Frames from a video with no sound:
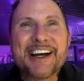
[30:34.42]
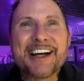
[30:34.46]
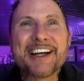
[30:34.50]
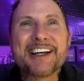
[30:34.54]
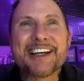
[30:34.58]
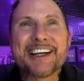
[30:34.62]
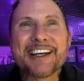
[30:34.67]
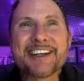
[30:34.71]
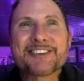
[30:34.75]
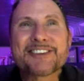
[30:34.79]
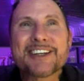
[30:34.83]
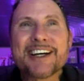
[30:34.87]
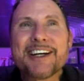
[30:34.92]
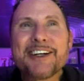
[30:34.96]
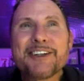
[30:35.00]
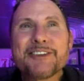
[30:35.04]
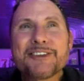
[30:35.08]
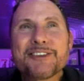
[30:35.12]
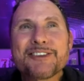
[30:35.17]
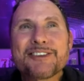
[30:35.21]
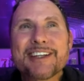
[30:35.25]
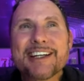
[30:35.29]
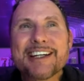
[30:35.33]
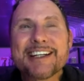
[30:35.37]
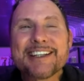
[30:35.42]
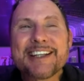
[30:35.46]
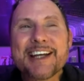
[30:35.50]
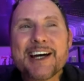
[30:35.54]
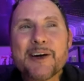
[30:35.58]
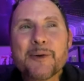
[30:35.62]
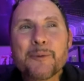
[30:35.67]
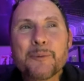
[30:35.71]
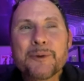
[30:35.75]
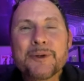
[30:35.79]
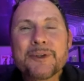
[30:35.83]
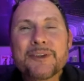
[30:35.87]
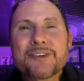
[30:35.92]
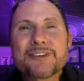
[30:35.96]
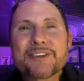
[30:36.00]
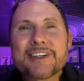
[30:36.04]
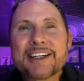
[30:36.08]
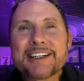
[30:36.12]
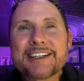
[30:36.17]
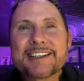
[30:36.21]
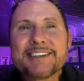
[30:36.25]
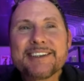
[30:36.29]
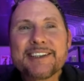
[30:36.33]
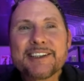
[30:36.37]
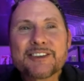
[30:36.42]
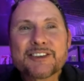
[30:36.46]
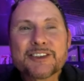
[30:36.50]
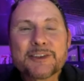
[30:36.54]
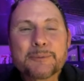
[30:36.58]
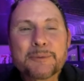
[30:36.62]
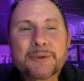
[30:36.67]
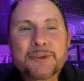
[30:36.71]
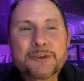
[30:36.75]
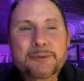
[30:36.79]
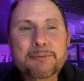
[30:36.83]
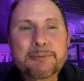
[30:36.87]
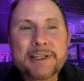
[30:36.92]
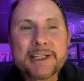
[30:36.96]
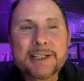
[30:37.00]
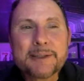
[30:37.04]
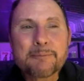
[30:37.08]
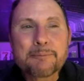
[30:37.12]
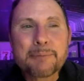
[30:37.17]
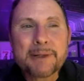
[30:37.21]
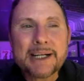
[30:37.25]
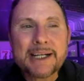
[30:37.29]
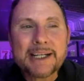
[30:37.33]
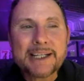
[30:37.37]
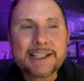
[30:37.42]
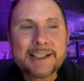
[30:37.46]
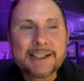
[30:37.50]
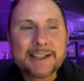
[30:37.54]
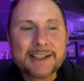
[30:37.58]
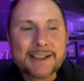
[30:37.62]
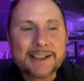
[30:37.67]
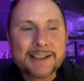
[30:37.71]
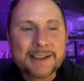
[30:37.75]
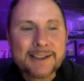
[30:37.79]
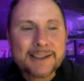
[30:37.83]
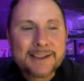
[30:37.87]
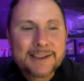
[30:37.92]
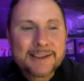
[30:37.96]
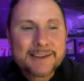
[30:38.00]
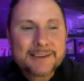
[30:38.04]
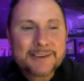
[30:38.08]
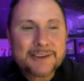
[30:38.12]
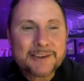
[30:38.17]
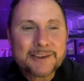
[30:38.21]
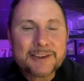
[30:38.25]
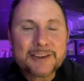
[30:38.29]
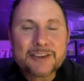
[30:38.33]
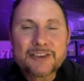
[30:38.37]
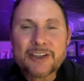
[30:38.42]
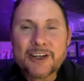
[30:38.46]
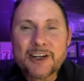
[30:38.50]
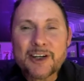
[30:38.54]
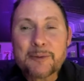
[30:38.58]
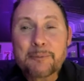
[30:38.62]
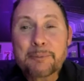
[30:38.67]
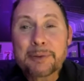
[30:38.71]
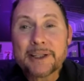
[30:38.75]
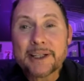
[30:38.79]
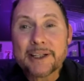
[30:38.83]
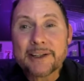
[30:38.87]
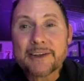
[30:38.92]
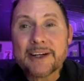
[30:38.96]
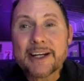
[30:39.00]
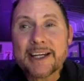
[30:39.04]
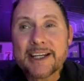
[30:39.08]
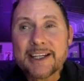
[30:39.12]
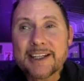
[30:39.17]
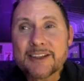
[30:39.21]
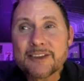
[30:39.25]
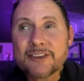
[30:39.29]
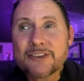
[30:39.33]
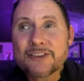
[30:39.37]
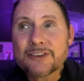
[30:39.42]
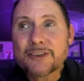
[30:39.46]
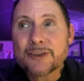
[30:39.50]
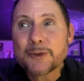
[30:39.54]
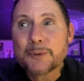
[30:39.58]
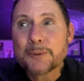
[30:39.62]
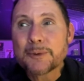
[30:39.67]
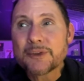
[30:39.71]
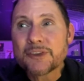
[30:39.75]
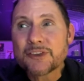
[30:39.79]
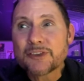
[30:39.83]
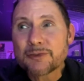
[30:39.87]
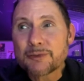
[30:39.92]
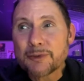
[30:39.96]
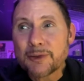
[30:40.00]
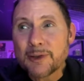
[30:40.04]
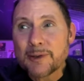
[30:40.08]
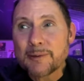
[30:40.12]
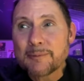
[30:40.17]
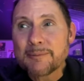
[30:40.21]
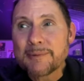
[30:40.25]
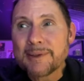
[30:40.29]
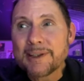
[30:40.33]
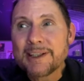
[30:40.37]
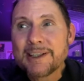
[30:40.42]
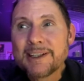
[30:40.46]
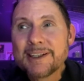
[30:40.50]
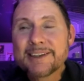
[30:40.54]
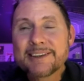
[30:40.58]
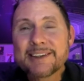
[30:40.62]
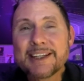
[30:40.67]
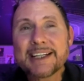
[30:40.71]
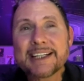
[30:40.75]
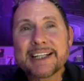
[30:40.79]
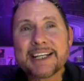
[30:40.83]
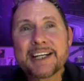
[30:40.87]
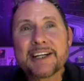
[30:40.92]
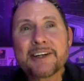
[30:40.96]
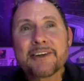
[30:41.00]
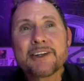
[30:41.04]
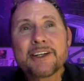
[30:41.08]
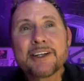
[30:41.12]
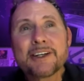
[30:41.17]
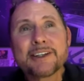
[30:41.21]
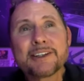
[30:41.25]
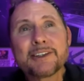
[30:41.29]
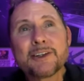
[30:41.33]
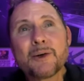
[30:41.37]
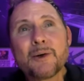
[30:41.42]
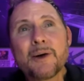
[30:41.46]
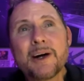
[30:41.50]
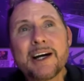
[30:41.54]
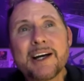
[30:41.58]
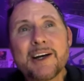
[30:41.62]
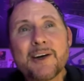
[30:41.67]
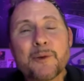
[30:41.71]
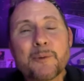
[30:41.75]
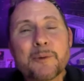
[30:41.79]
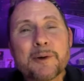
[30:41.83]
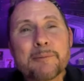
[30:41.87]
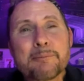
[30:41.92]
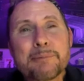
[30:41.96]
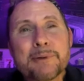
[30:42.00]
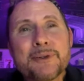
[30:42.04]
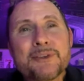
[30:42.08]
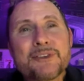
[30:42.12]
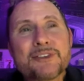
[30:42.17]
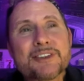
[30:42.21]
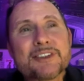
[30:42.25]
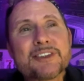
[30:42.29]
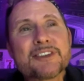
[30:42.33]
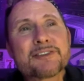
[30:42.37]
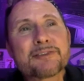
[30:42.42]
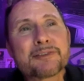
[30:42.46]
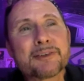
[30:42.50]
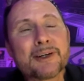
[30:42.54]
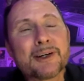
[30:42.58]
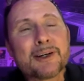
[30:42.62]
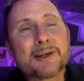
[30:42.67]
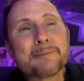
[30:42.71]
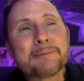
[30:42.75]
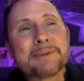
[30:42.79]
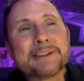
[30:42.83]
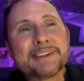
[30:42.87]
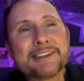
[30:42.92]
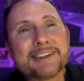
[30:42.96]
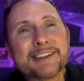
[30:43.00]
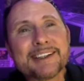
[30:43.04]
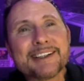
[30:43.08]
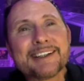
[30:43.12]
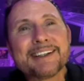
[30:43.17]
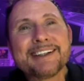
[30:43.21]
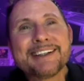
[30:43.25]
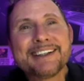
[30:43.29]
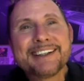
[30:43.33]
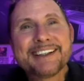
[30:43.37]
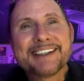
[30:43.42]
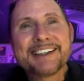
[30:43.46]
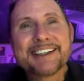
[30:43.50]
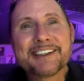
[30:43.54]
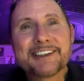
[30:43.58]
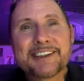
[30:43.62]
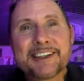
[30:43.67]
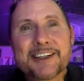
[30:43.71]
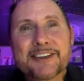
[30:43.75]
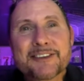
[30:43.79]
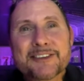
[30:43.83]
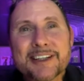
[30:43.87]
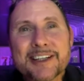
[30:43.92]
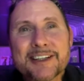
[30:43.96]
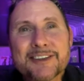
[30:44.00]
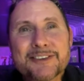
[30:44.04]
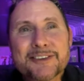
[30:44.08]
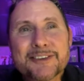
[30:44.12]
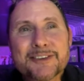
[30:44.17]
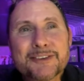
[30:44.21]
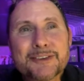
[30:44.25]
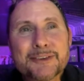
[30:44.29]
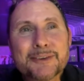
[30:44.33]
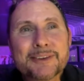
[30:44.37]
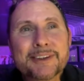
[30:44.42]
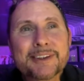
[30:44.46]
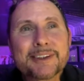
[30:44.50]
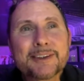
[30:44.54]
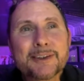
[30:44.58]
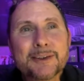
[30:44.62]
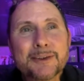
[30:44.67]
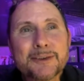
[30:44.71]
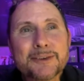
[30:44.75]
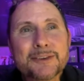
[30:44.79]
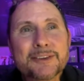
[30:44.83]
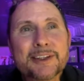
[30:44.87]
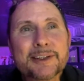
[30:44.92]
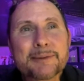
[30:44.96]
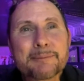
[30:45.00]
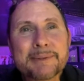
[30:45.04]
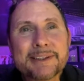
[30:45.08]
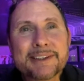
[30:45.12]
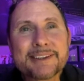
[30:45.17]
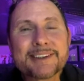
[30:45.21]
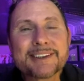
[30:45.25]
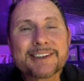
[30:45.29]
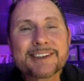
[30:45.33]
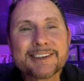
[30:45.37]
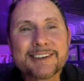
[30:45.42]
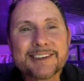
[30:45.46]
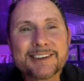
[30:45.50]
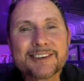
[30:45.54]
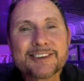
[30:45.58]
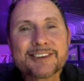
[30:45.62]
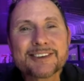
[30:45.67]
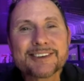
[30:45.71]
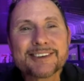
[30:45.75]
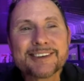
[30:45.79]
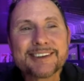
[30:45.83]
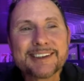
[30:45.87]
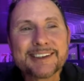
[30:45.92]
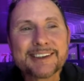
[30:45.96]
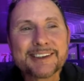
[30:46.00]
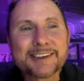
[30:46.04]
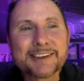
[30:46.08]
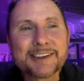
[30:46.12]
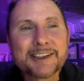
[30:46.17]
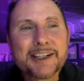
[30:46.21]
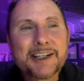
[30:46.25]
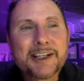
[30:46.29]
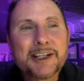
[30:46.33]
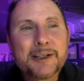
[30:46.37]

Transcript: As I understand, that connection was made by their guitar player Ace, who was from that area in Ohio where Bootsy's from, and as the story goes, they made the connection there.